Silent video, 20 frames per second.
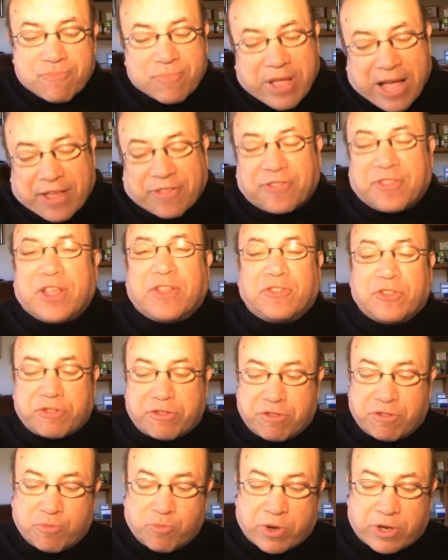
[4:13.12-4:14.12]
I think
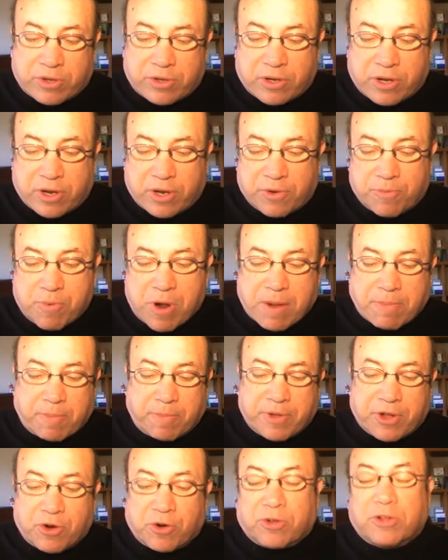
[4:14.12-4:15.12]
this is what
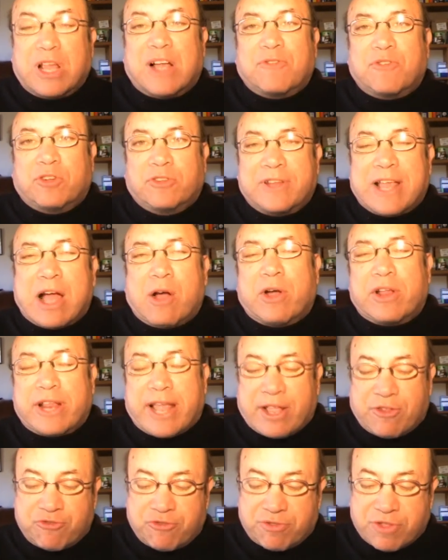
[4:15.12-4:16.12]
probably her level now at
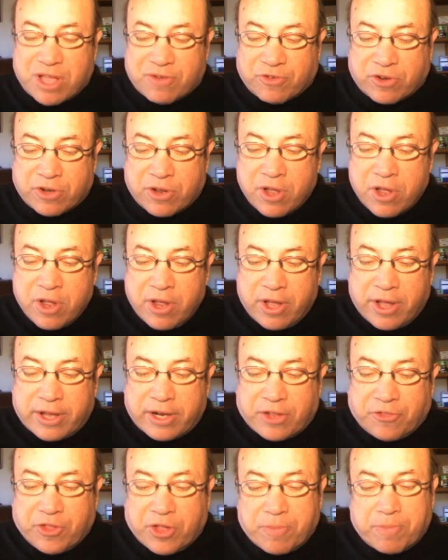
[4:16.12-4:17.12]
age 7,
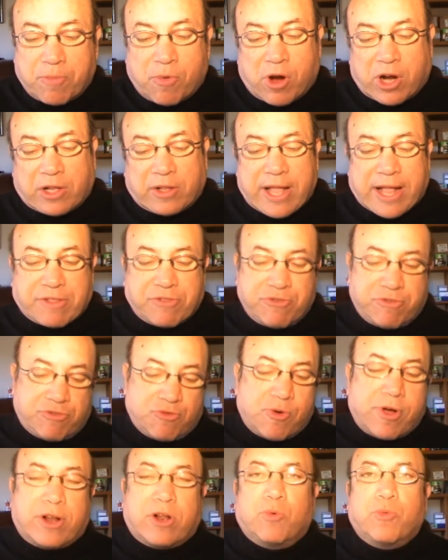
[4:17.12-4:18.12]
and I think Mark Glatt's
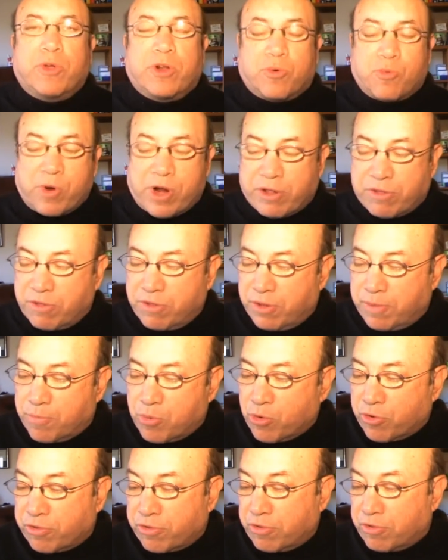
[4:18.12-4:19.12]
just trying to win a race, and the
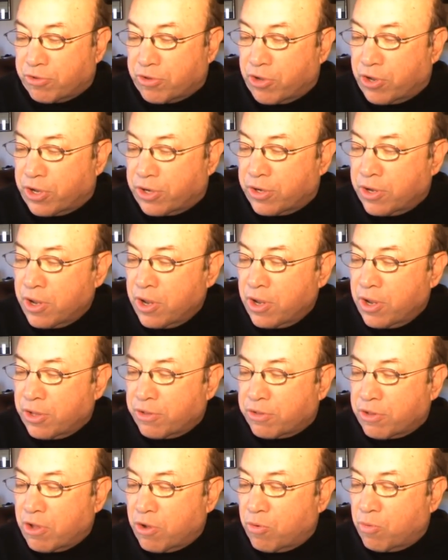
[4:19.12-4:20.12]
purse is good,
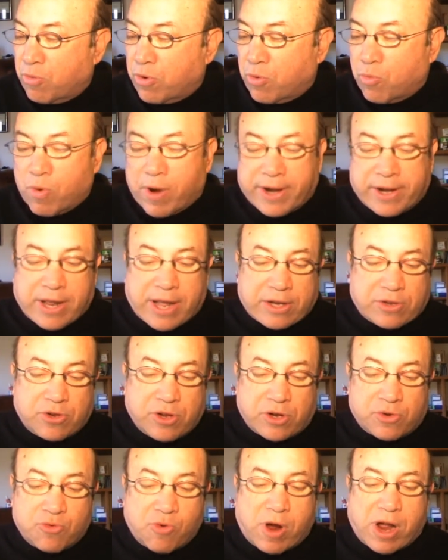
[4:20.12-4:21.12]
so why not
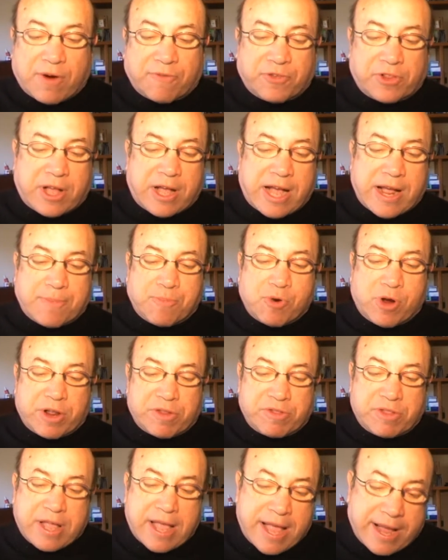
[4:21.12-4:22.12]
try her for the high
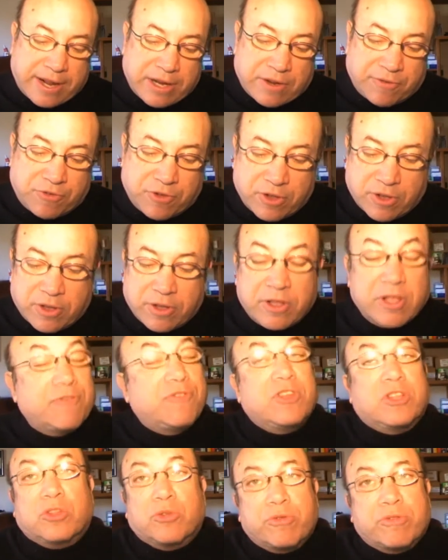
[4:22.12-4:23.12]
price tag? And if
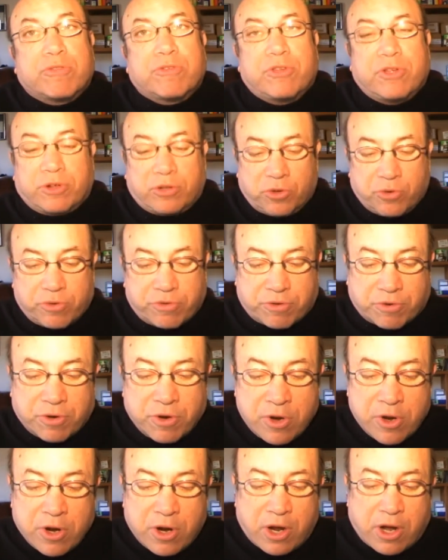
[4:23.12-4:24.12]
you lose her, you lose
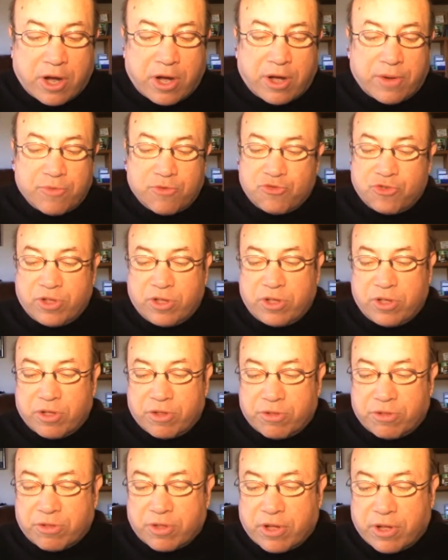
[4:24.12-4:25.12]
her. She
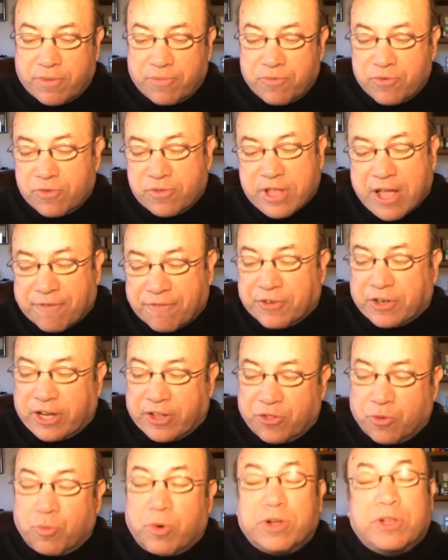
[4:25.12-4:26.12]
is
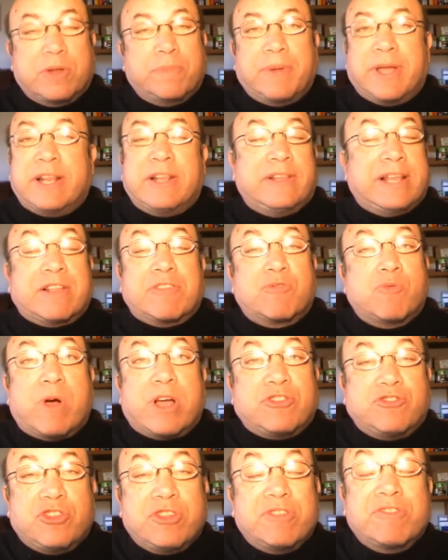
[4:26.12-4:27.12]
definitely the one to beat, and that's
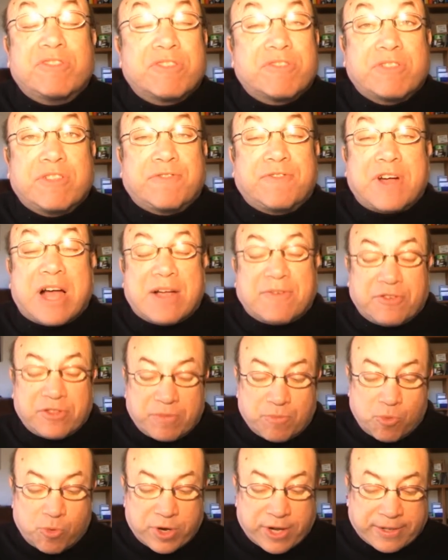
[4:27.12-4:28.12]
why she's 6 to 5 on
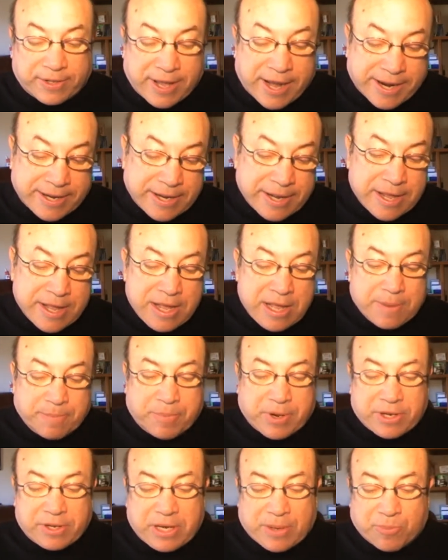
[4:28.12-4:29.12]
the morning line.
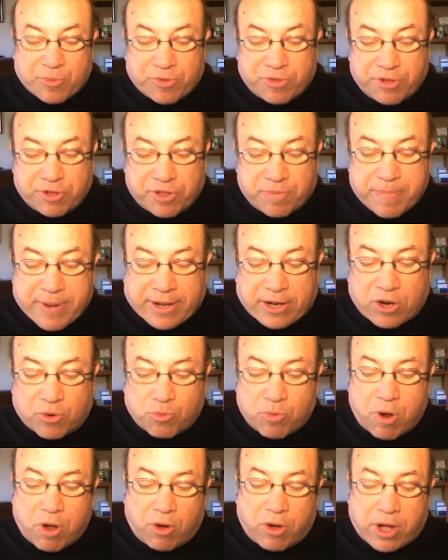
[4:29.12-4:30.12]
But number 6, Bella
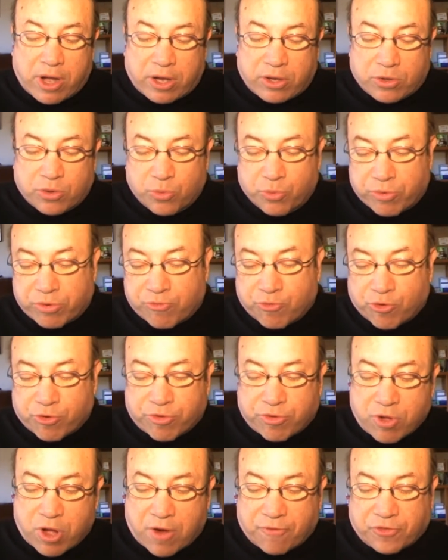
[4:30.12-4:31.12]
Roja, who was
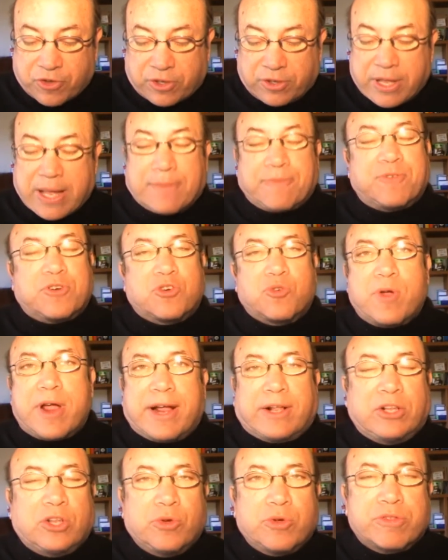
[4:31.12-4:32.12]
first off to claim for
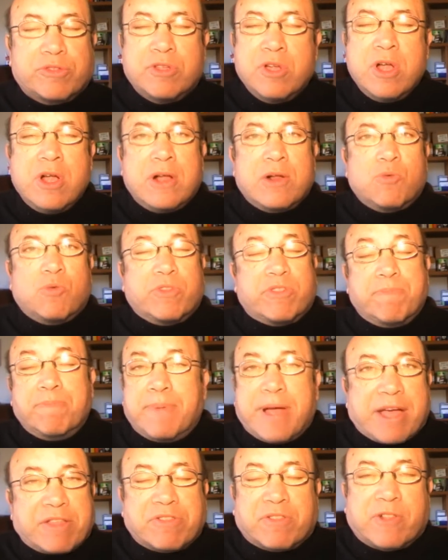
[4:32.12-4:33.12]
Craig Lewis, was
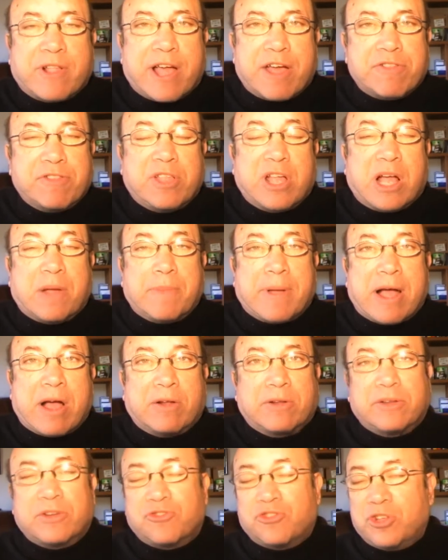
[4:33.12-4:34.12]
best last time
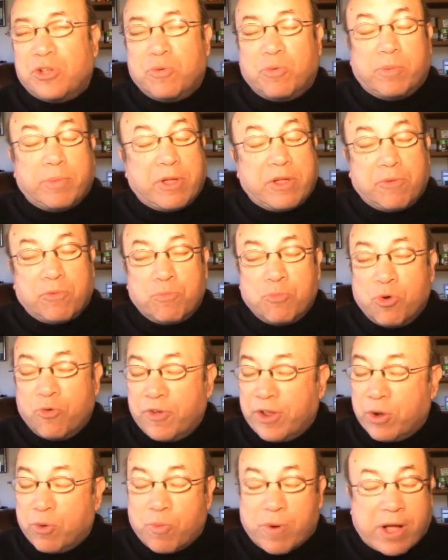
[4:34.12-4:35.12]
out. She will be
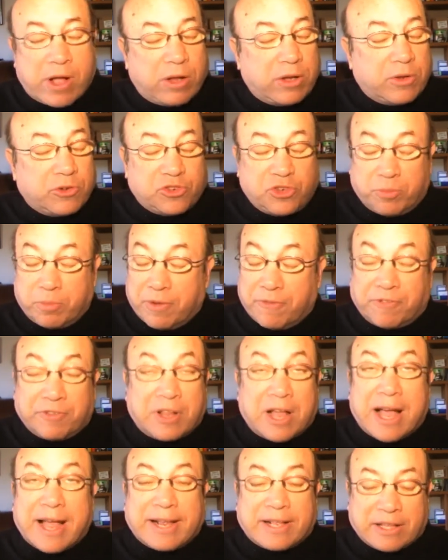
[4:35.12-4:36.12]
moving well. She'll be
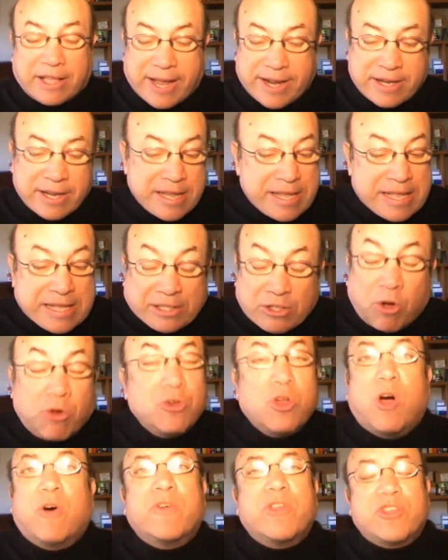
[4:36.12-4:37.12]
flying late.
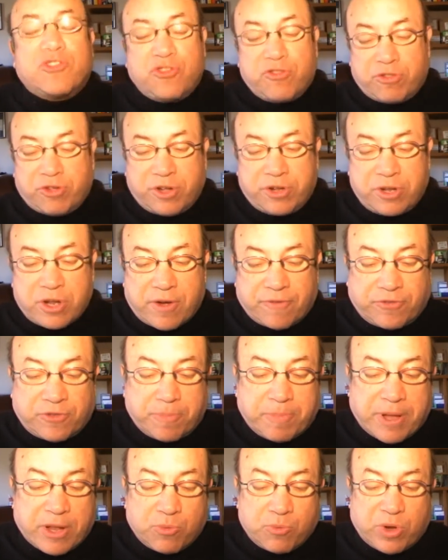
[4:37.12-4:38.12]
Don't know whether she's good enough
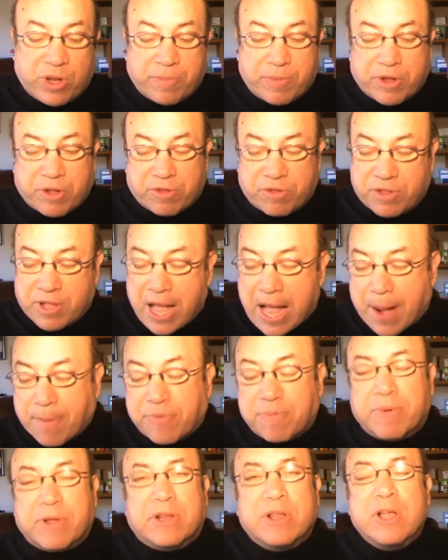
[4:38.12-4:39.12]
to beat Reba as
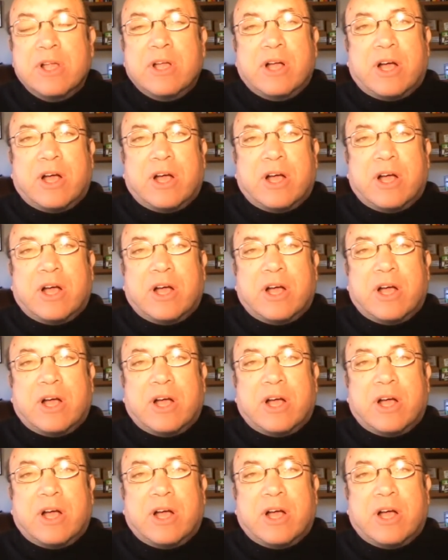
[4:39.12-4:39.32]
tops, but